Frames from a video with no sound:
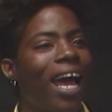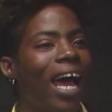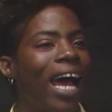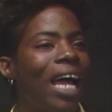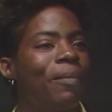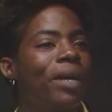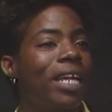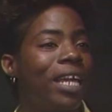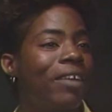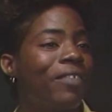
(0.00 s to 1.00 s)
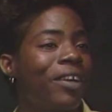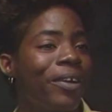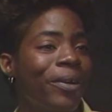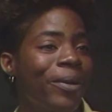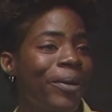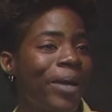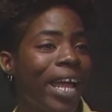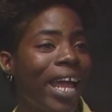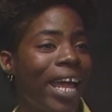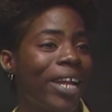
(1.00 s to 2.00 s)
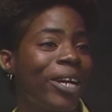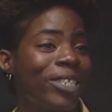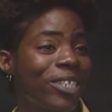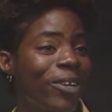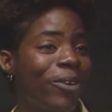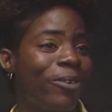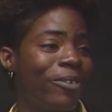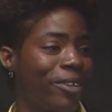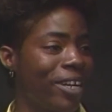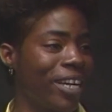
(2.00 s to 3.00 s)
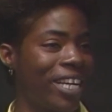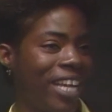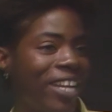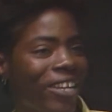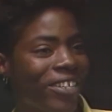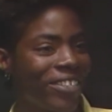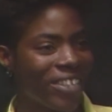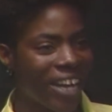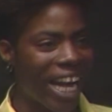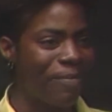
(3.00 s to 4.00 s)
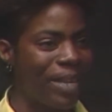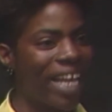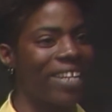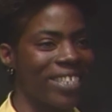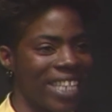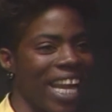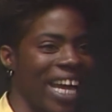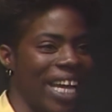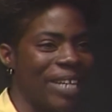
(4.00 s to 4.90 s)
I am a giver and also a getter, you know. I play those games.